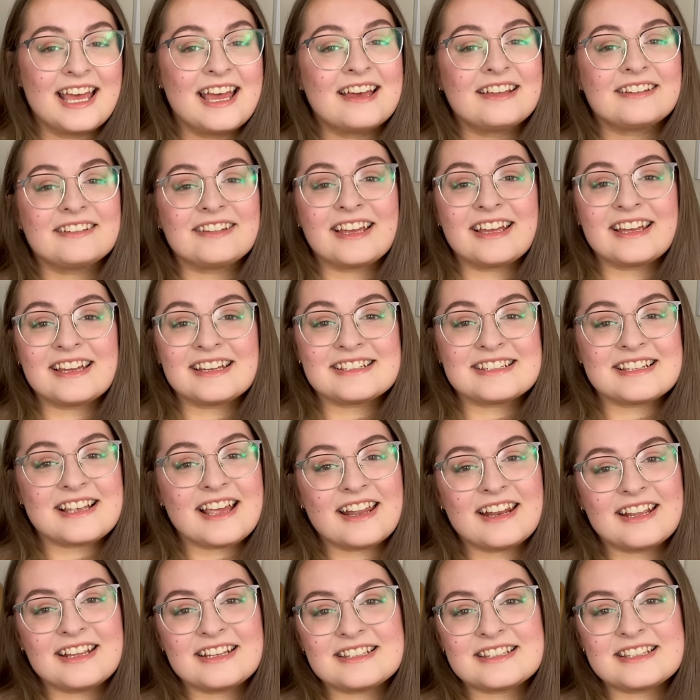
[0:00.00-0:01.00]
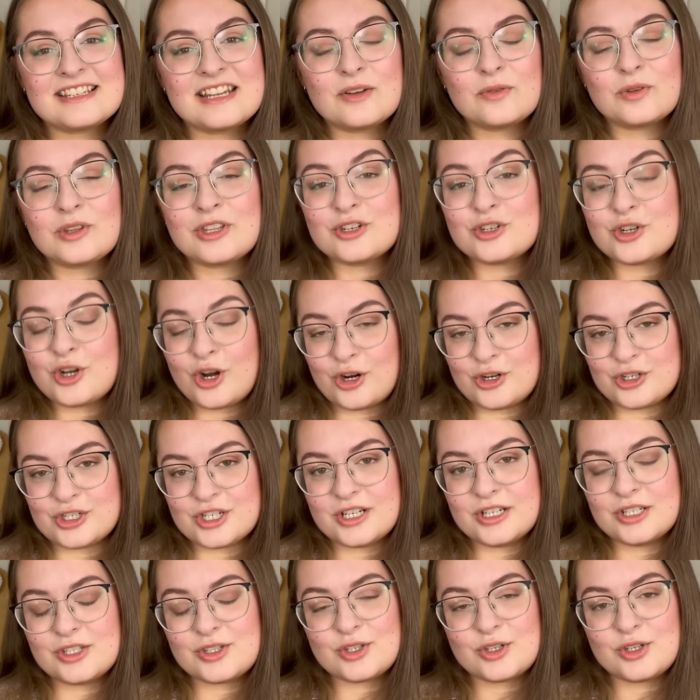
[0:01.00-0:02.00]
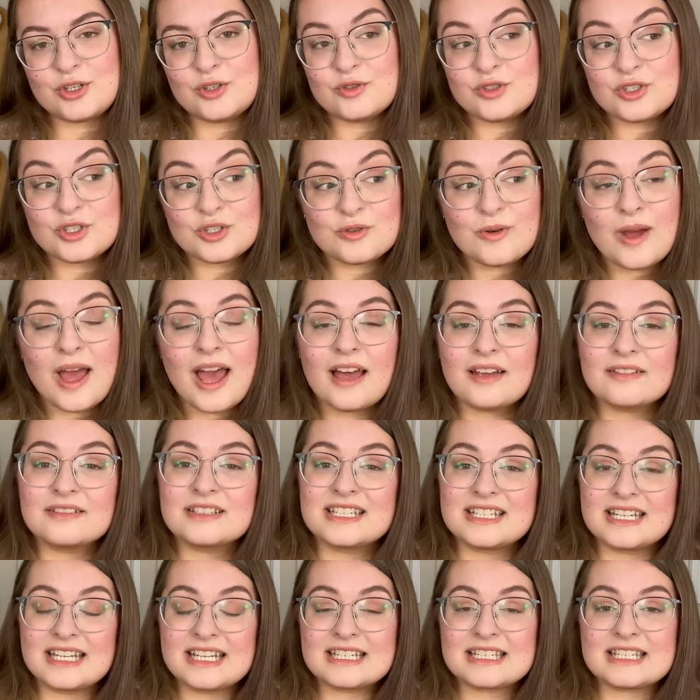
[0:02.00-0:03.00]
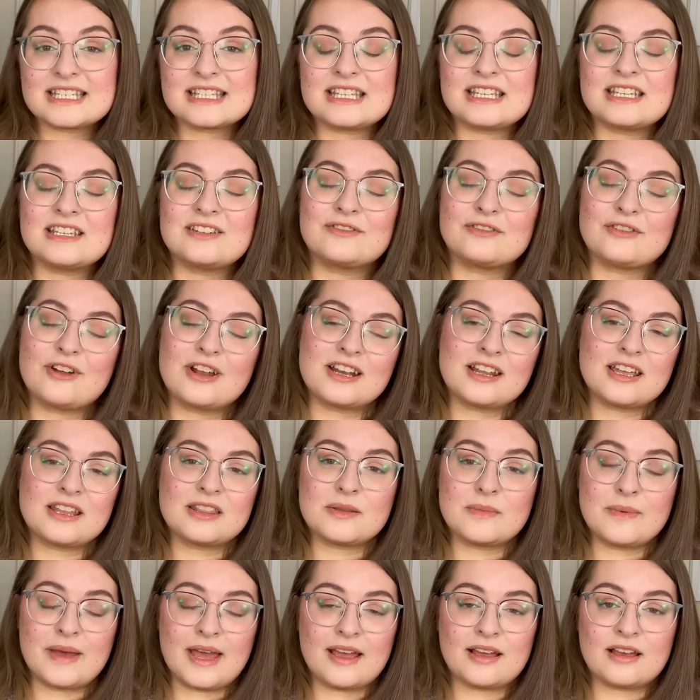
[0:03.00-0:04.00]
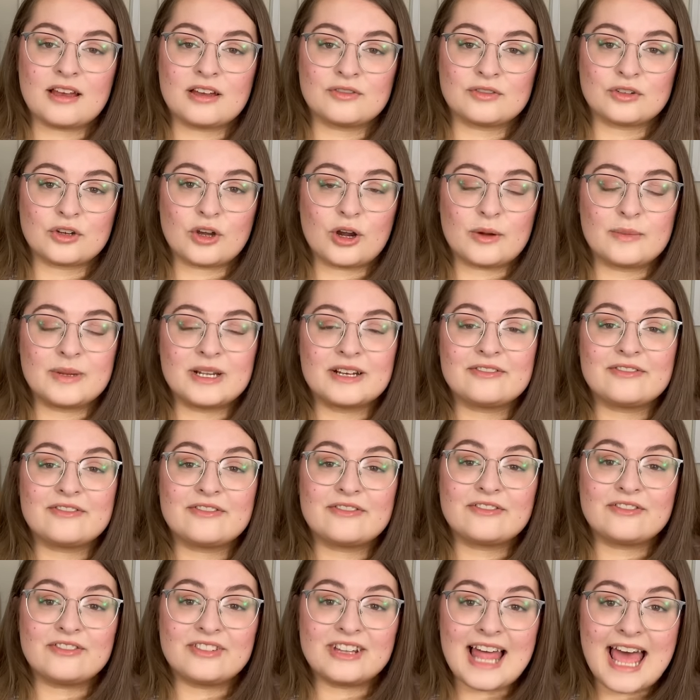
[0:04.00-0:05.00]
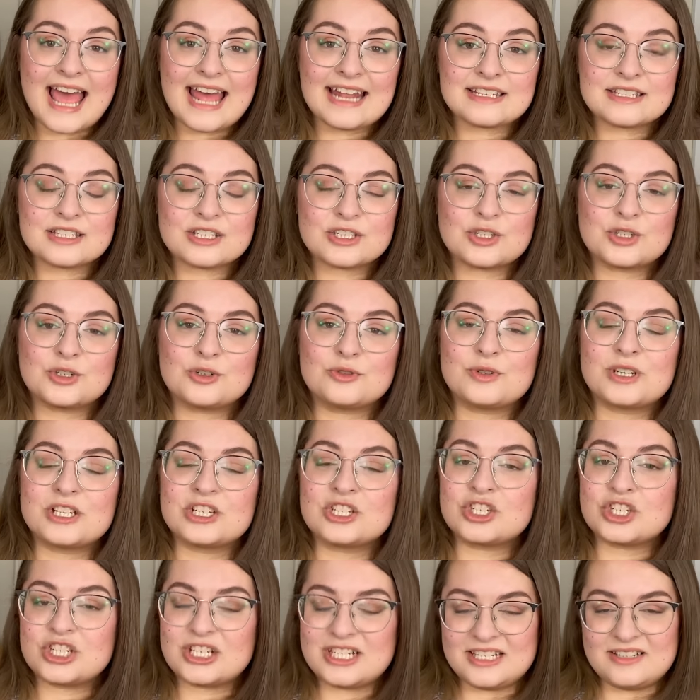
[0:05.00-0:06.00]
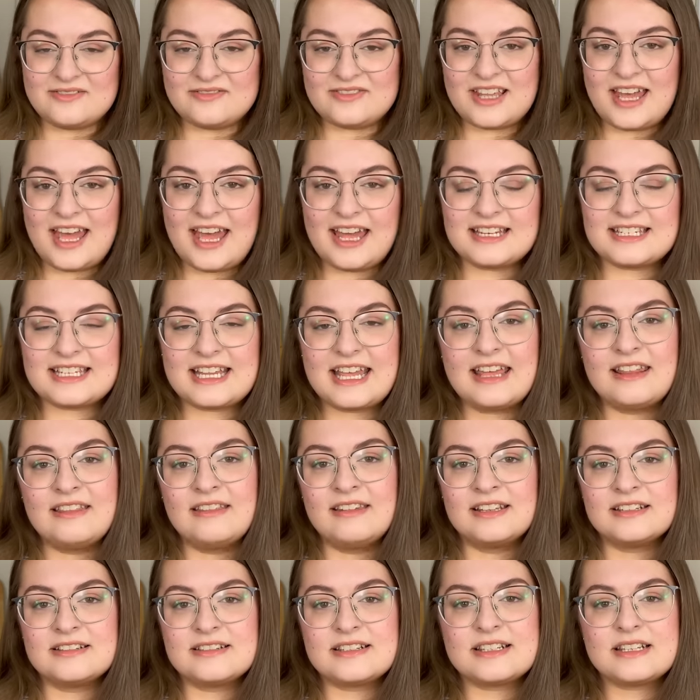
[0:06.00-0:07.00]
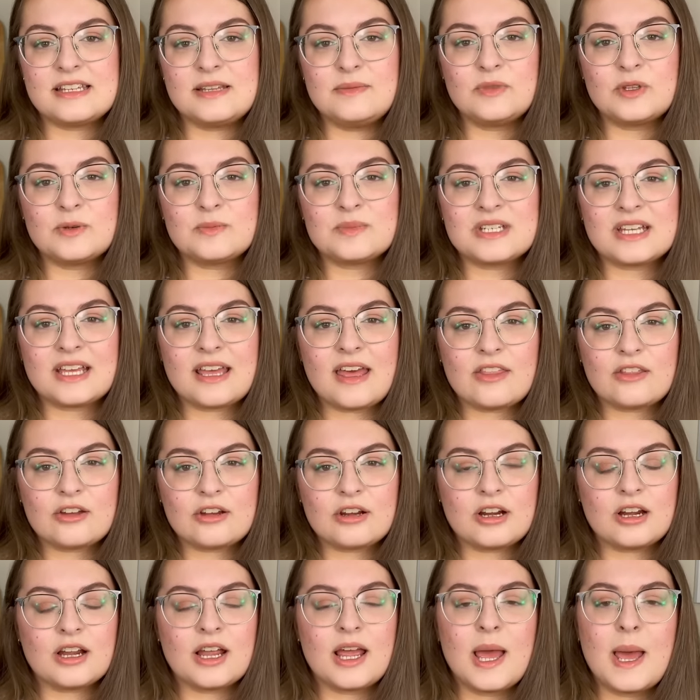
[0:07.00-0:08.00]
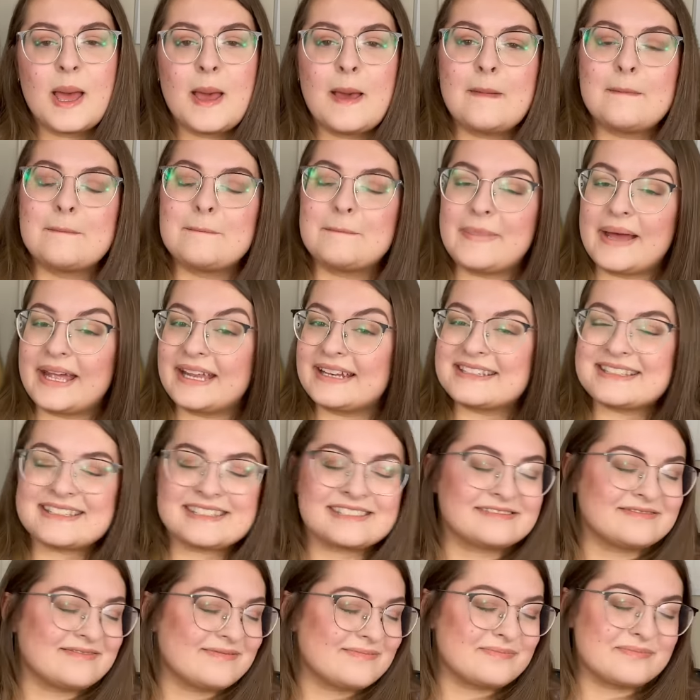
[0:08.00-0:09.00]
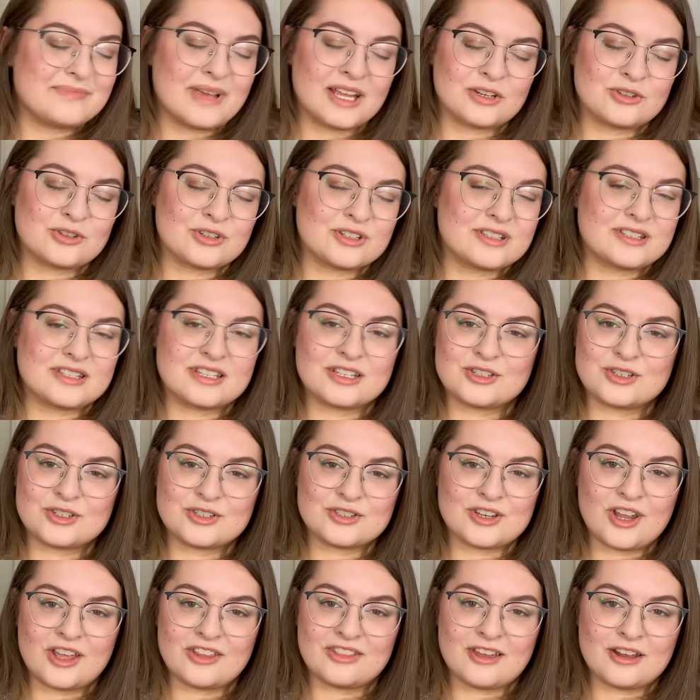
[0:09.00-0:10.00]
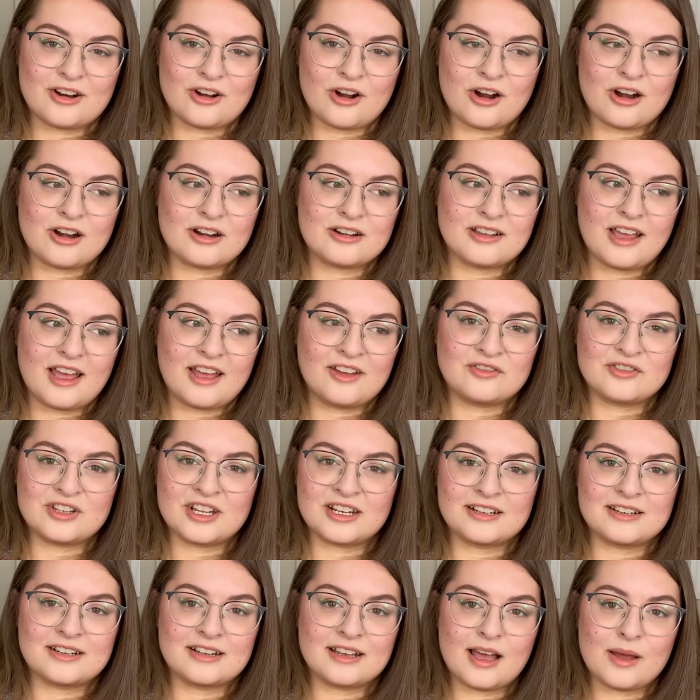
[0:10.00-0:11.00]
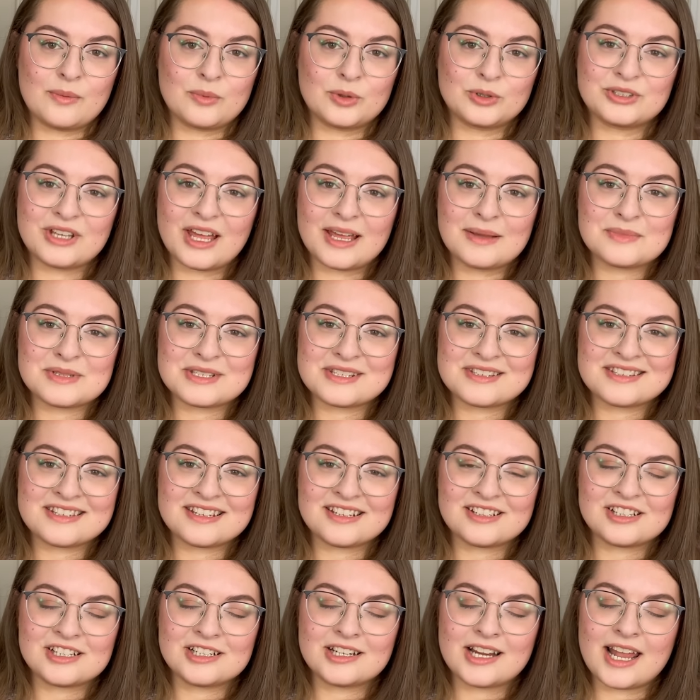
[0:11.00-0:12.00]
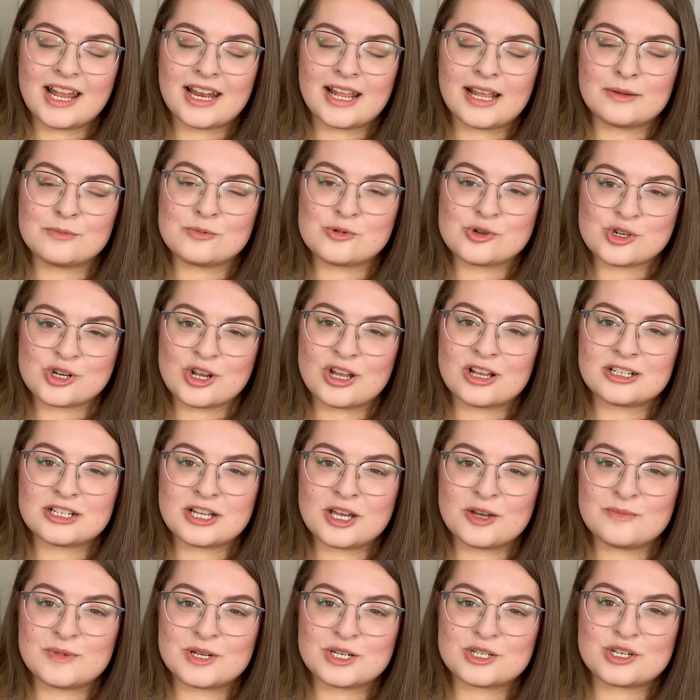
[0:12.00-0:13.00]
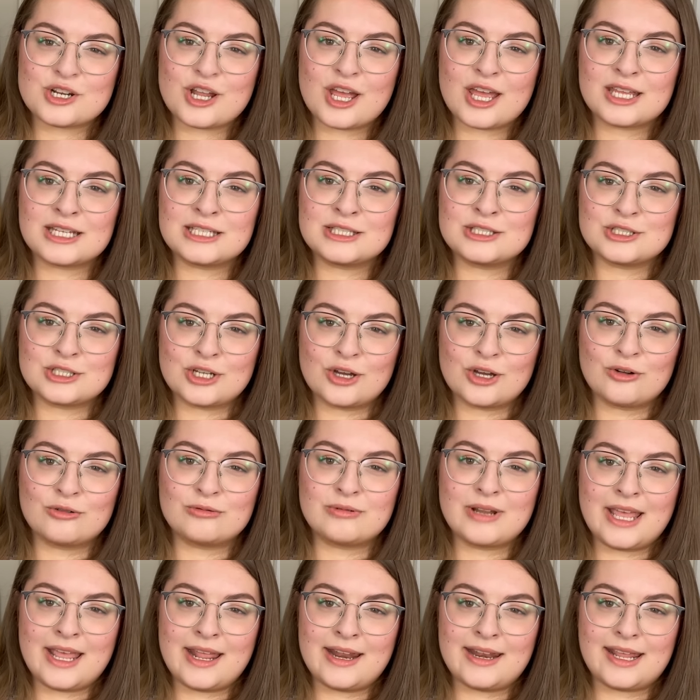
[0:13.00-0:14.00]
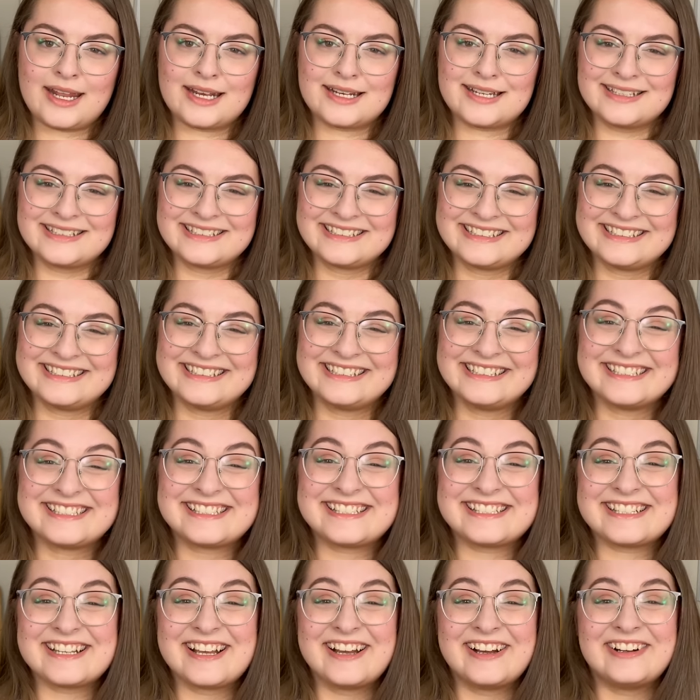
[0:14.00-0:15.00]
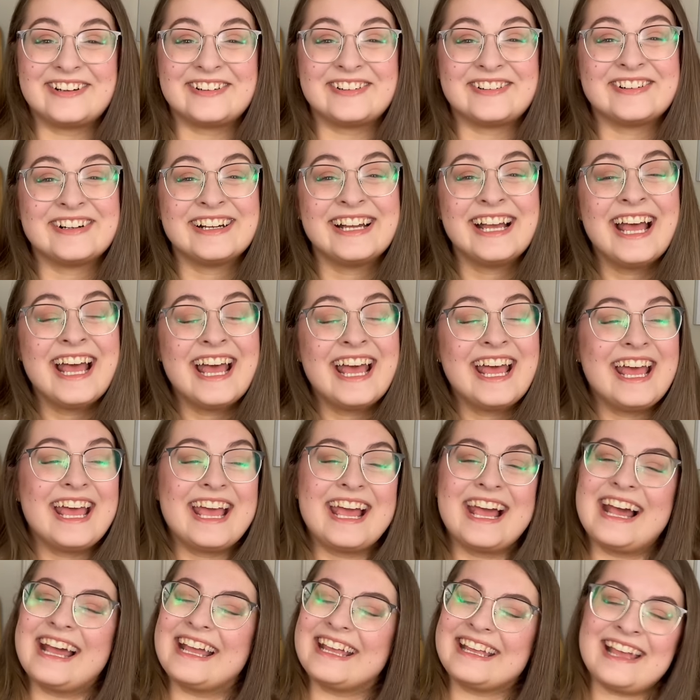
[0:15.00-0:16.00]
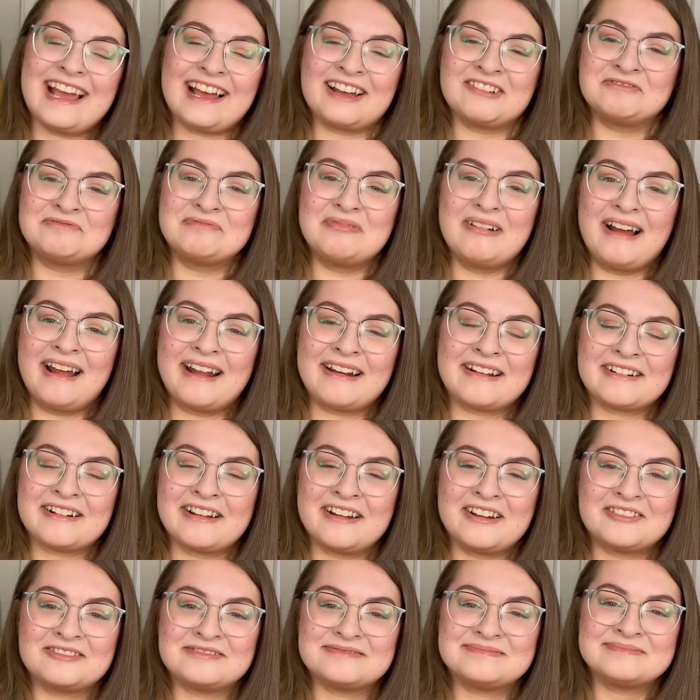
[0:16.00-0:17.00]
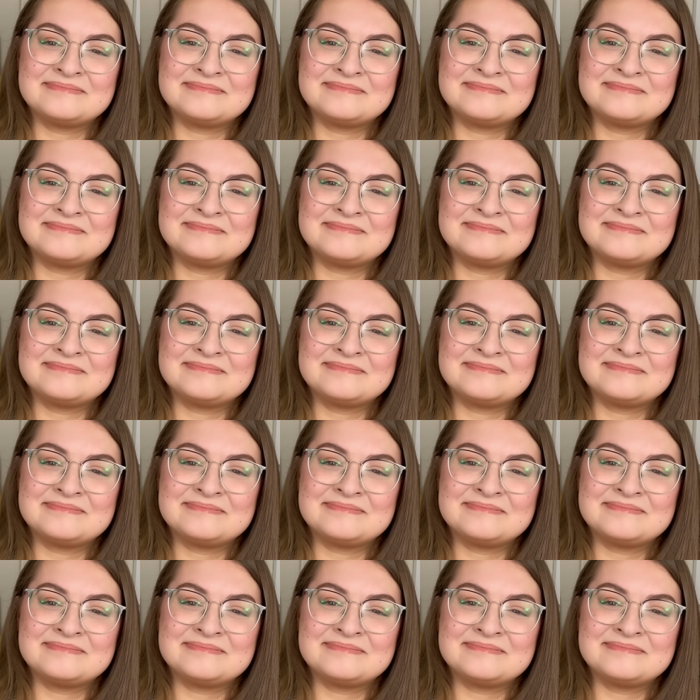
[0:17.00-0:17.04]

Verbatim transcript: Like I said, it's knit with Intarsia, so you do have to knit the front and the back of the garment flat to achieve that and then seam them together, but mattress stitch is not that hard. I've done it a couple times this year and I'm shocked how much I don't hate it. so yeah, I don't know.